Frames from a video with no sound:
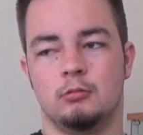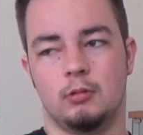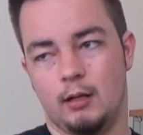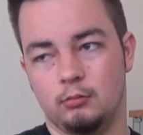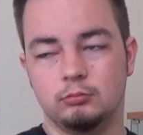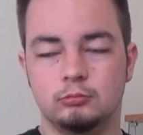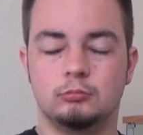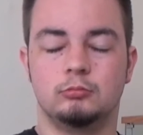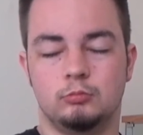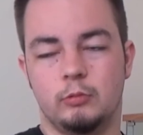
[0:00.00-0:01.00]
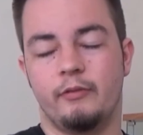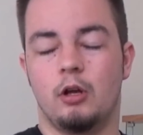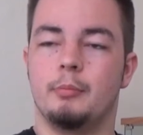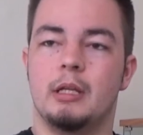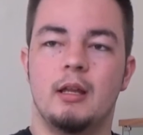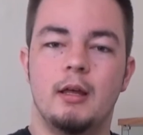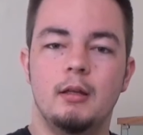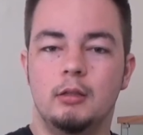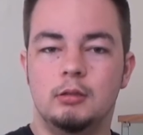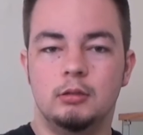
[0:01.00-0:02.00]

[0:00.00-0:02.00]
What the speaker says: Well, we've all been there.